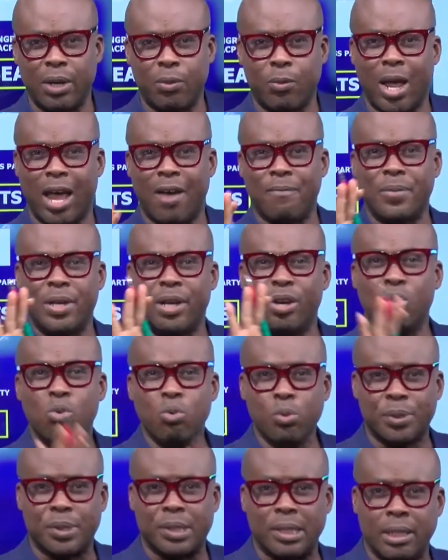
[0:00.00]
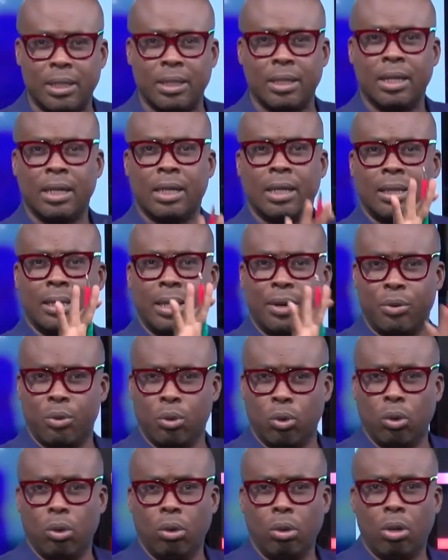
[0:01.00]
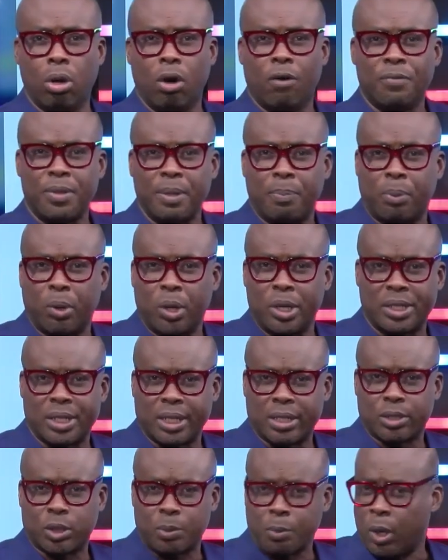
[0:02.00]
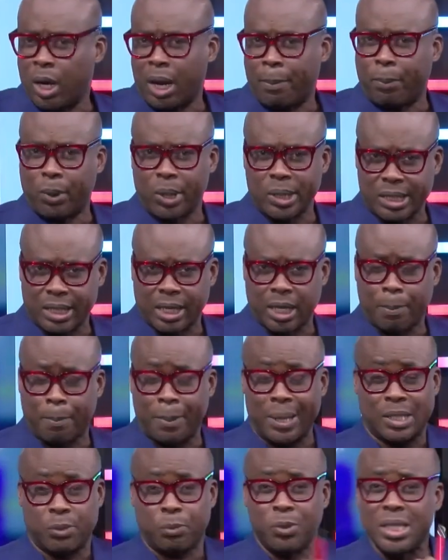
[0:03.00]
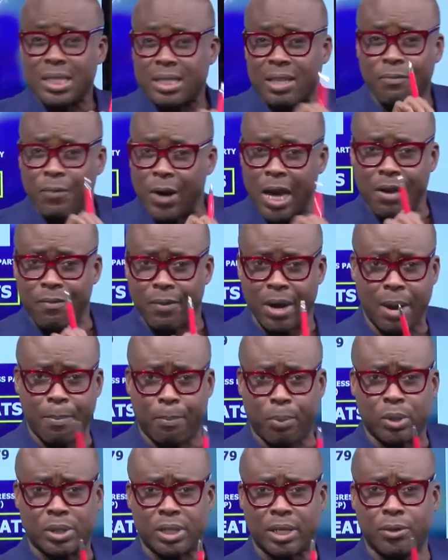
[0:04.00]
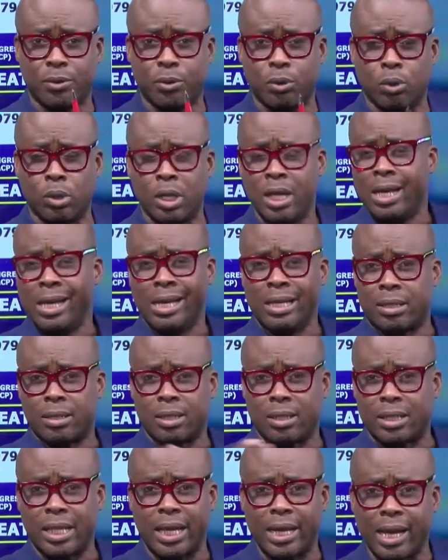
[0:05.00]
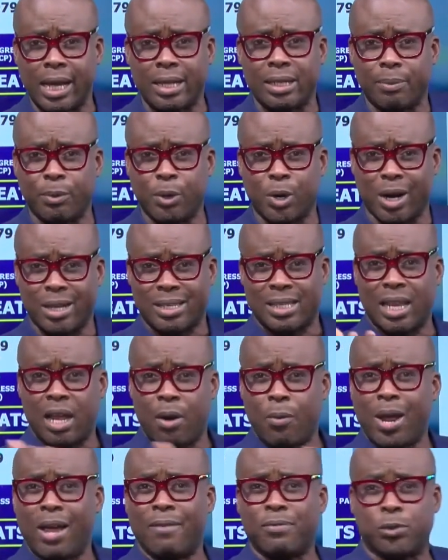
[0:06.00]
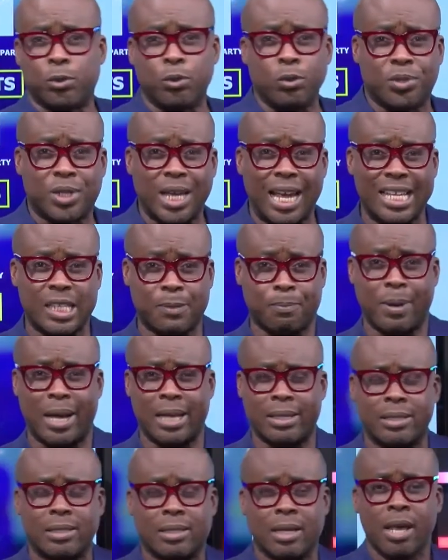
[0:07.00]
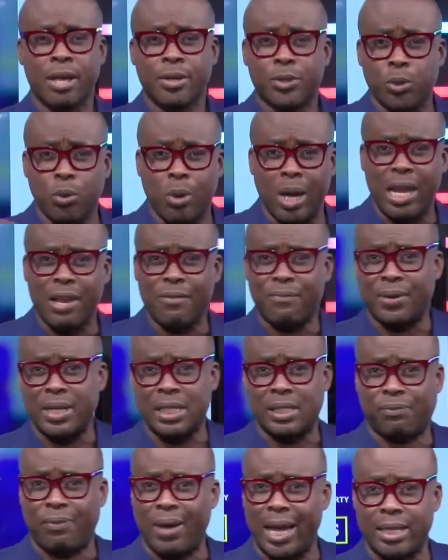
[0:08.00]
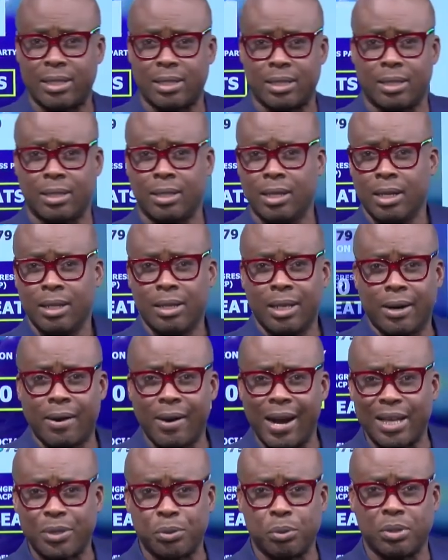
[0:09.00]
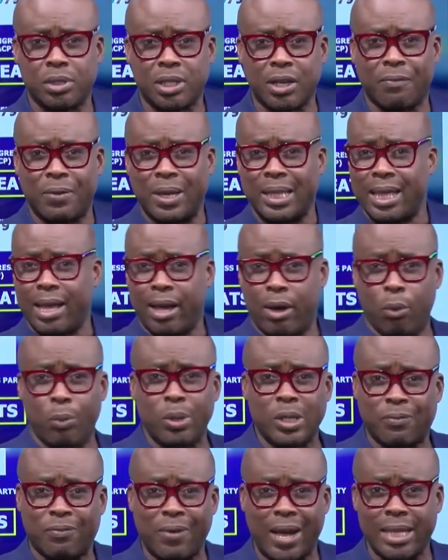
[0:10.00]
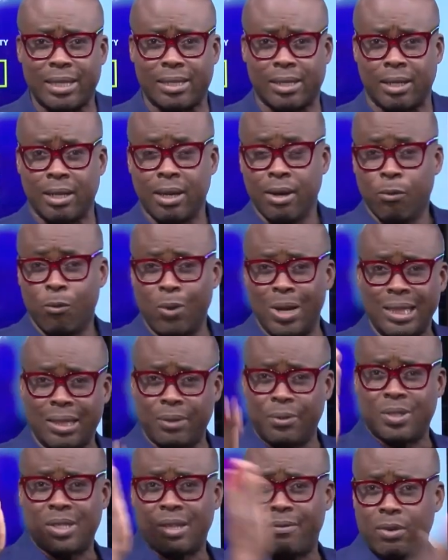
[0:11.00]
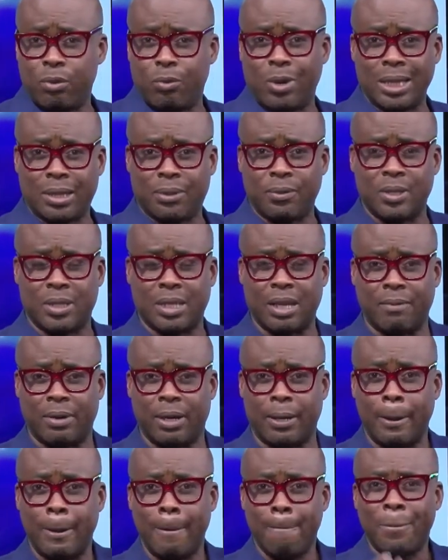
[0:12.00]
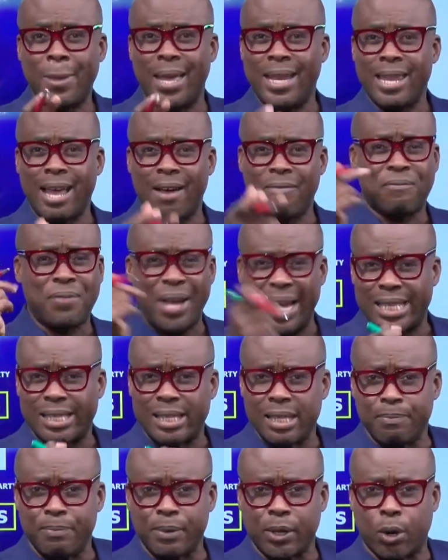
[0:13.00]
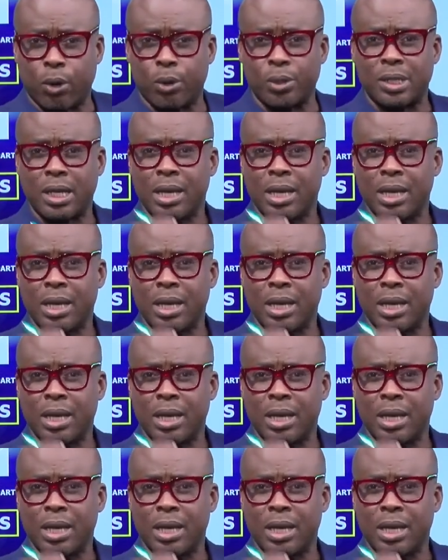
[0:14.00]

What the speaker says: we have been losing the role of the smaller political parties, which is a very, very important role in sustaining our democracy. Now we have two giant parties, two elephants fighting. The grass will suffer. They are always fighting. 137, 137. And they are fighting because